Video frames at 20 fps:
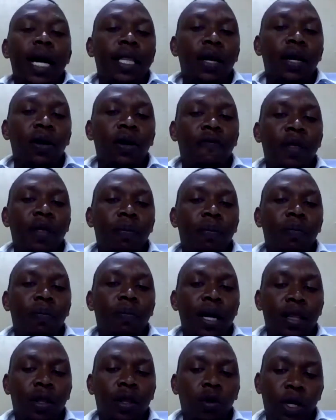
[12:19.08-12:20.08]
at the end of the
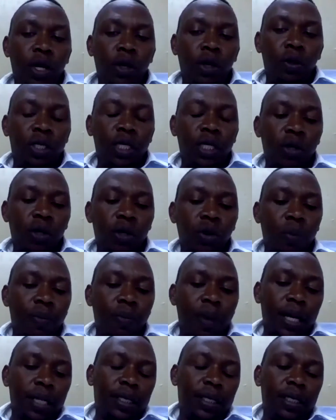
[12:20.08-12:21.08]
month, when you take
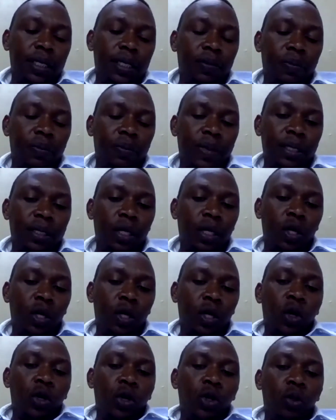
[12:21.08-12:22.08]
your bank statement,
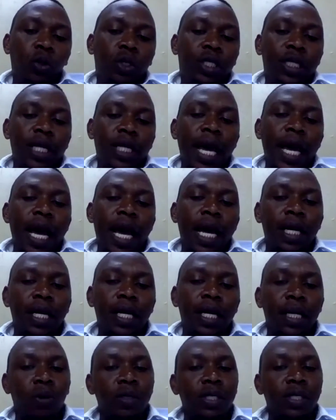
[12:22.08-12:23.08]
you try
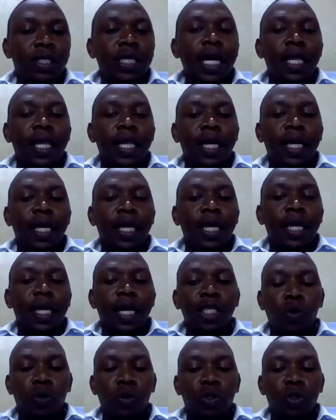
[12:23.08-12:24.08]
and reconcile the
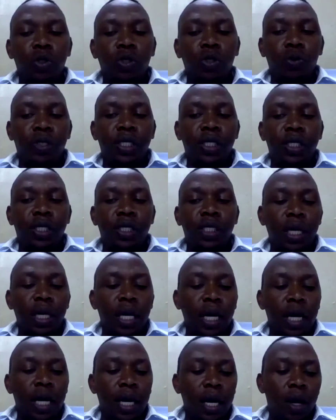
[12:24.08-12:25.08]
cash books to
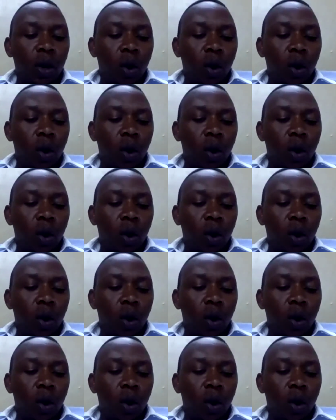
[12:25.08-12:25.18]
see